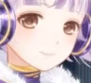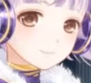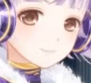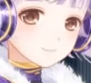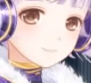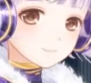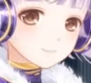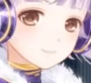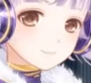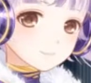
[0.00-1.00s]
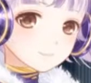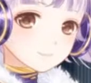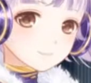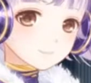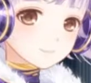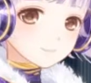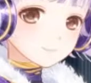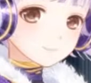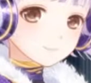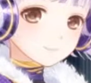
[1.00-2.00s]
too, but this is what I'm
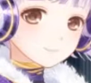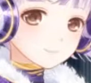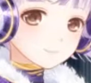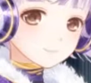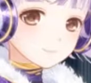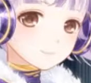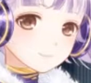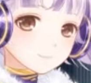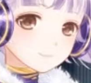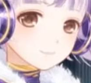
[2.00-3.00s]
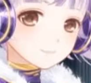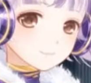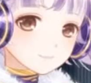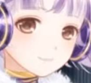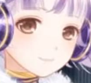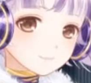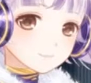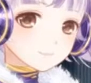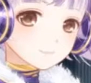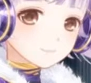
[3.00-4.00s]
concentrating on here. Be
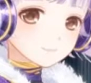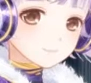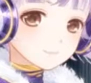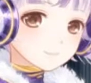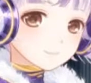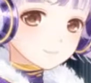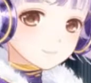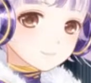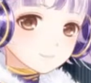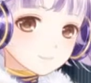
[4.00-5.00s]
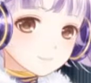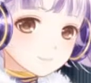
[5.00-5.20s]
nice. Look at